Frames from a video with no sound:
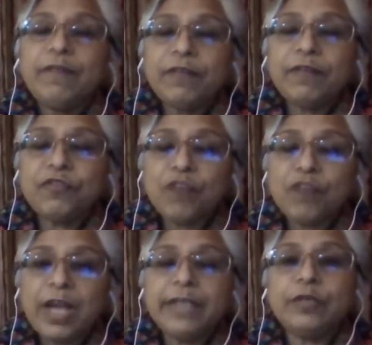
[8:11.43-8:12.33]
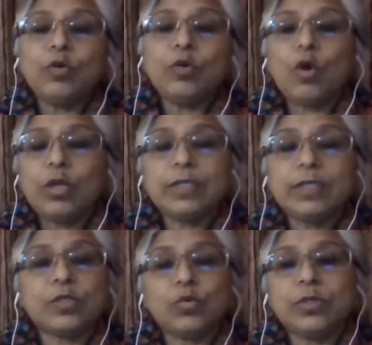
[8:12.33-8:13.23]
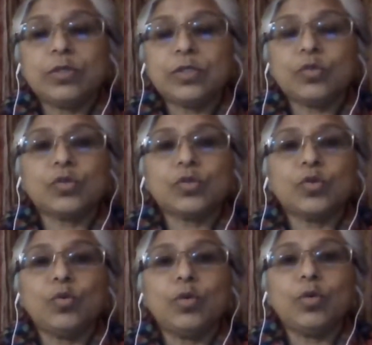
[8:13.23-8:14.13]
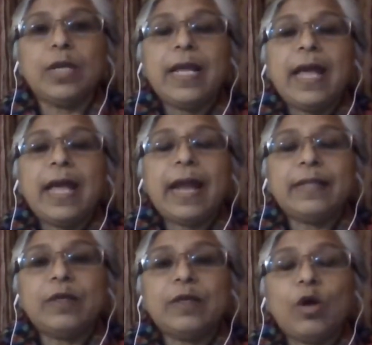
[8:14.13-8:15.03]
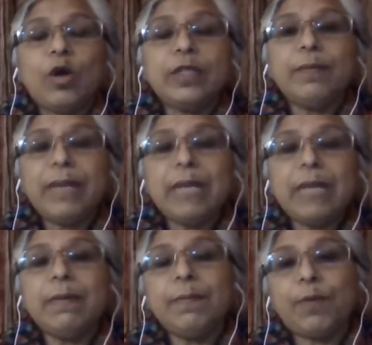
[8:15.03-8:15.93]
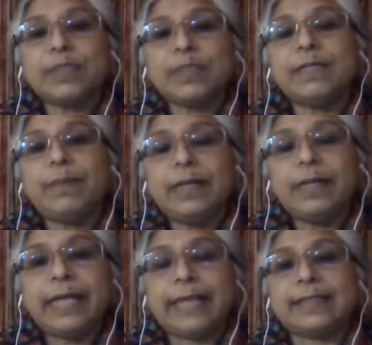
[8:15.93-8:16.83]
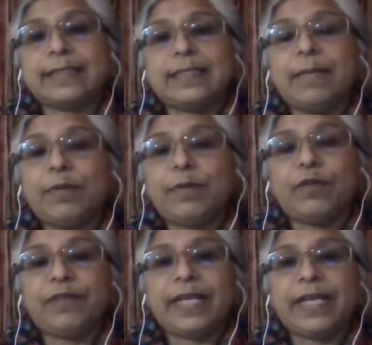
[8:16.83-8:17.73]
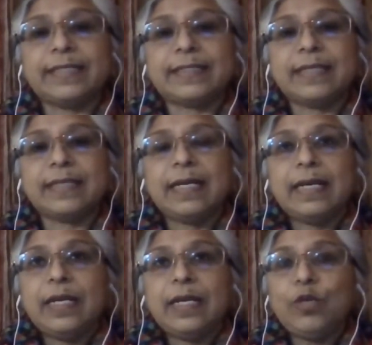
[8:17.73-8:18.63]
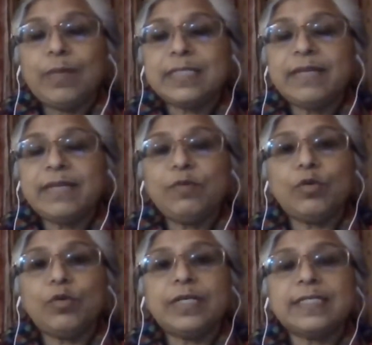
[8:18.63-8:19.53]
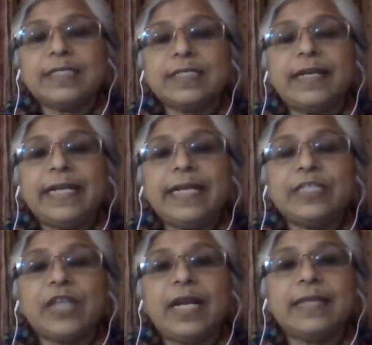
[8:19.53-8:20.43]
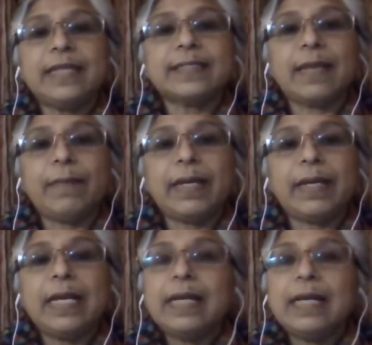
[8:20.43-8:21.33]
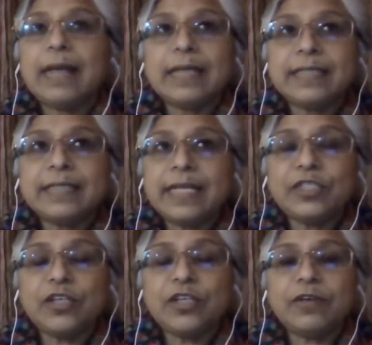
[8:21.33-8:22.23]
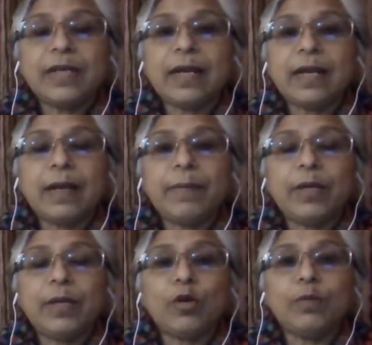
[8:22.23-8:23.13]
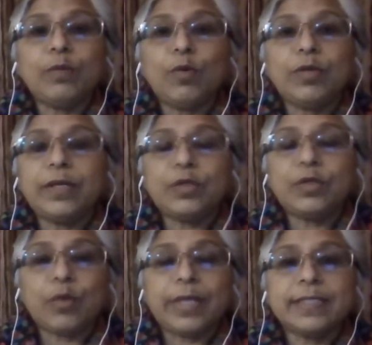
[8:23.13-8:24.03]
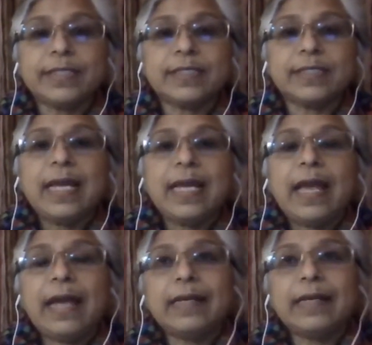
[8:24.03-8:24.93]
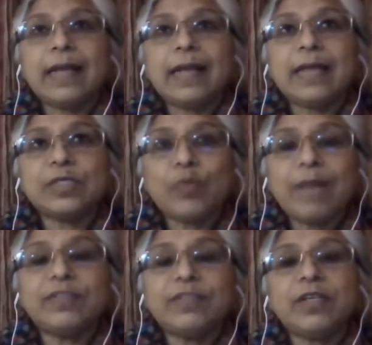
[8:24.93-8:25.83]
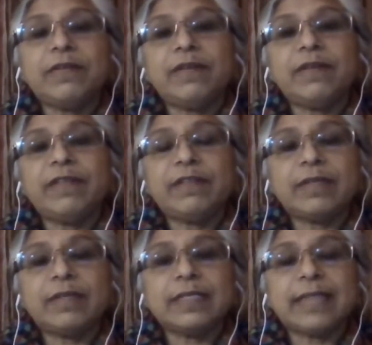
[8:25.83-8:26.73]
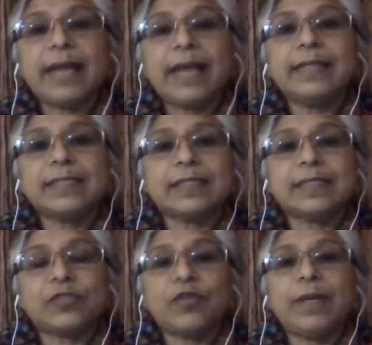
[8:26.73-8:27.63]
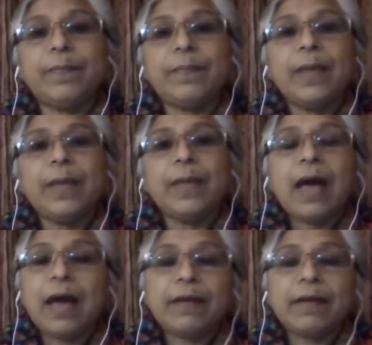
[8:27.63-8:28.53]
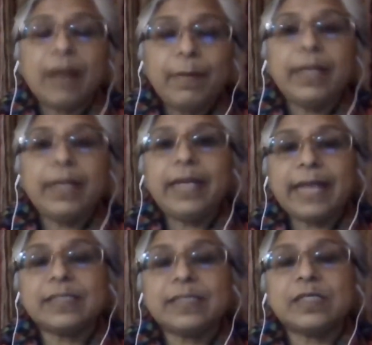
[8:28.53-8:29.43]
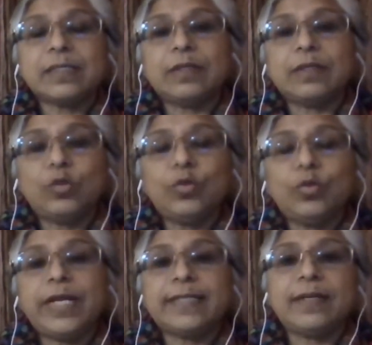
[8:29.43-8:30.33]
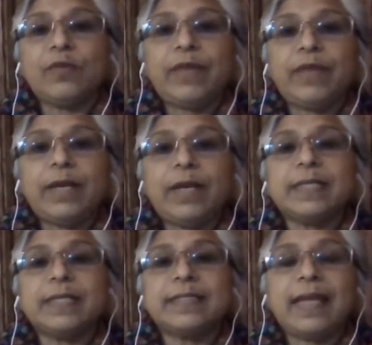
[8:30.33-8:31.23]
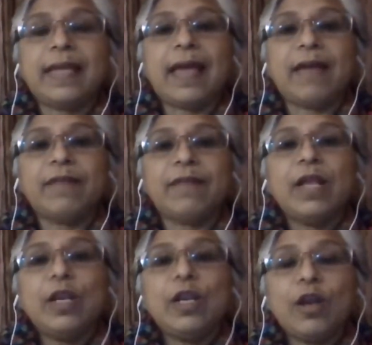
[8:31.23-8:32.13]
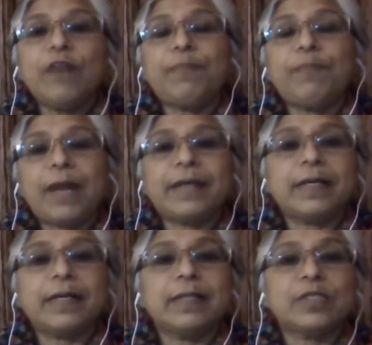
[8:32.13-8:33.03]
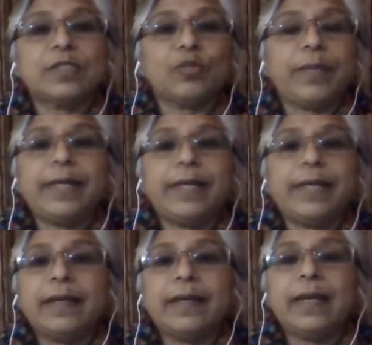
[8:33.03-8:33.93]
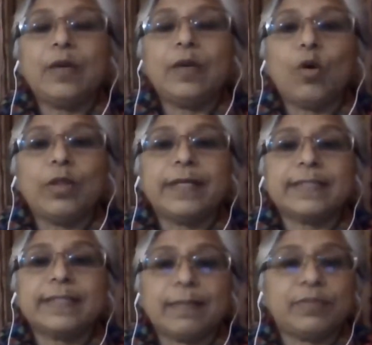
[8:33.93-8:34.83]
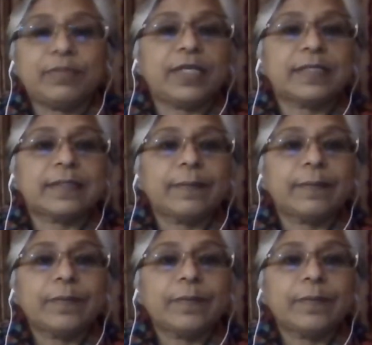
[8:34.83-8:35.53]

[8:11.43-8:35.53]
We have tried to call the students to school on the minimum possible days, number of days. You must have noticed that each child is coming, class 10 children are coming not more than twice, and class 12 children with science stream are coming, yes, 2 days in a week because they have a lot of practicals to be done in all their subjects.